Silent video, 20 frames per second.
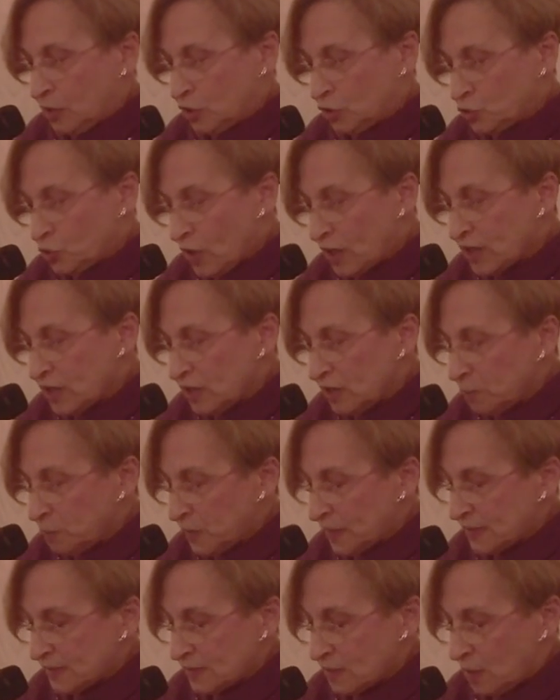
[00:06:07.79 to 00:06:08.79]
The trucking
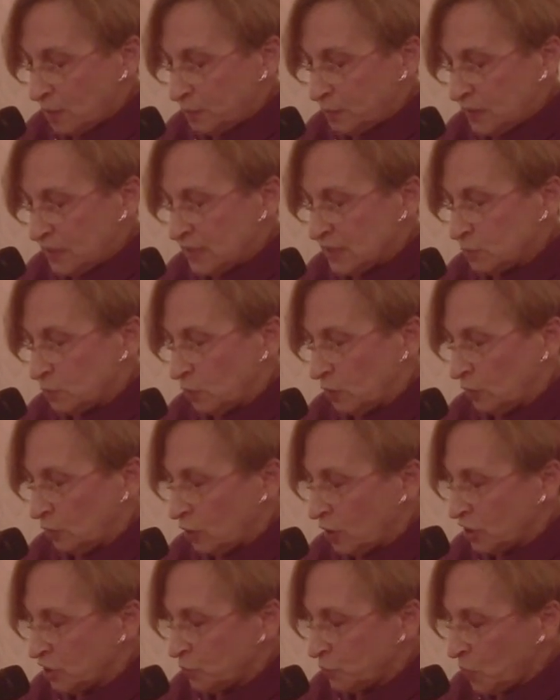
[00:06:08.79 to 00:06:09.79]
and bus companies were a
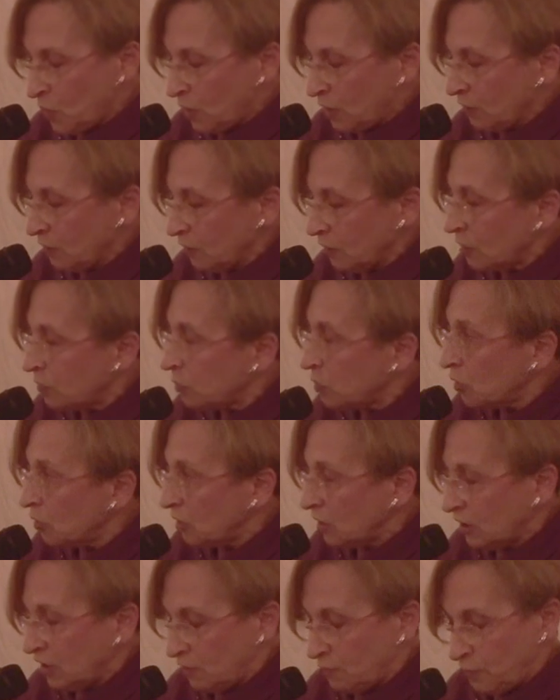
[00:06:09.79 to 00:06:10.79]
large part of the
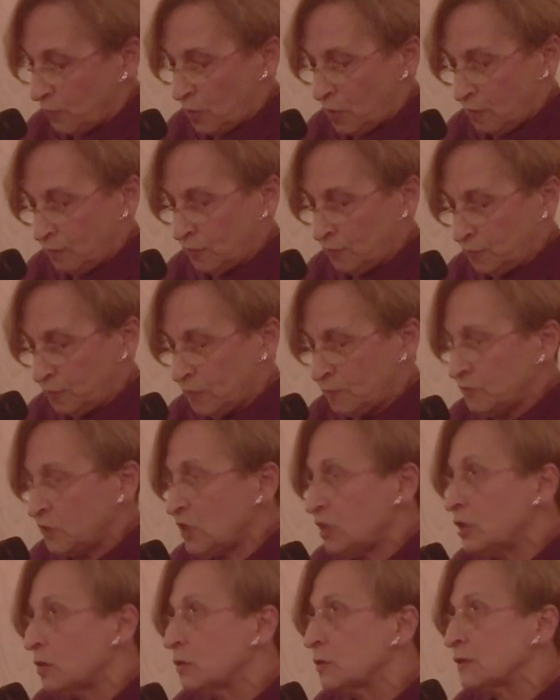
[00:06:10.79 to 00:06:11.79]
community for over
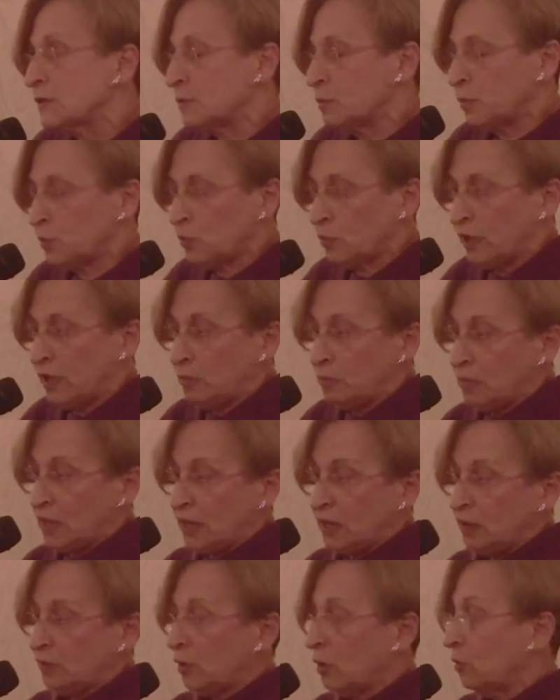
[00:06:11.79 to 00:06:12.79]
50 years, employing
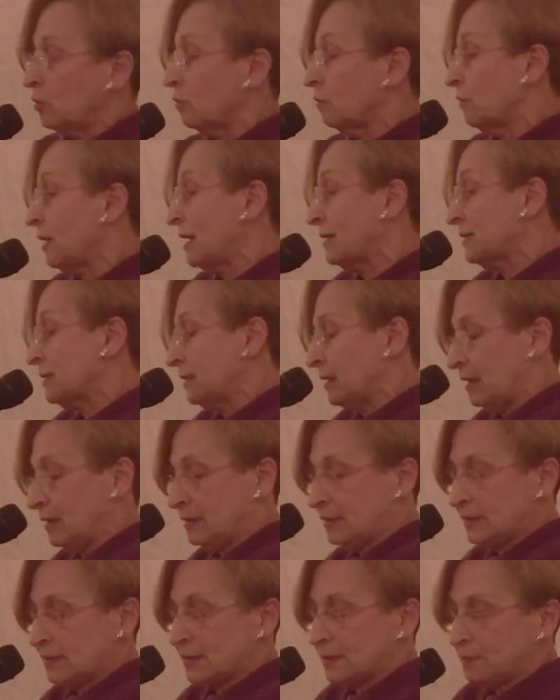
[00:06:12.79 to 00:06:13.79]
many local
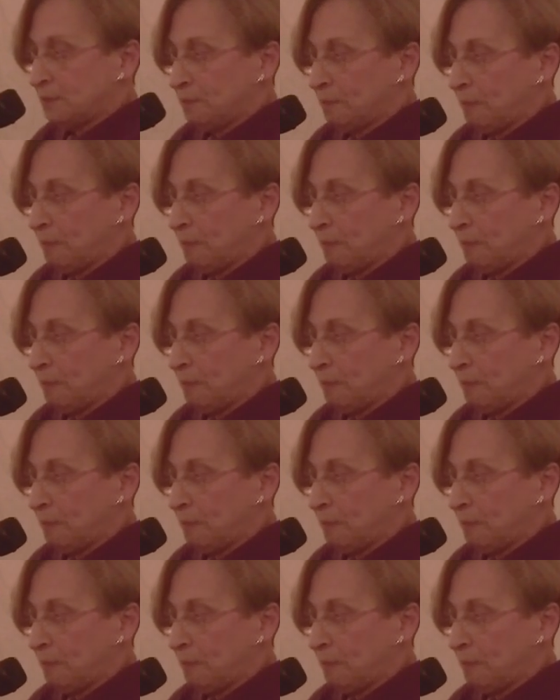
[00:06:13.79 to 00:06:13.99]
residents.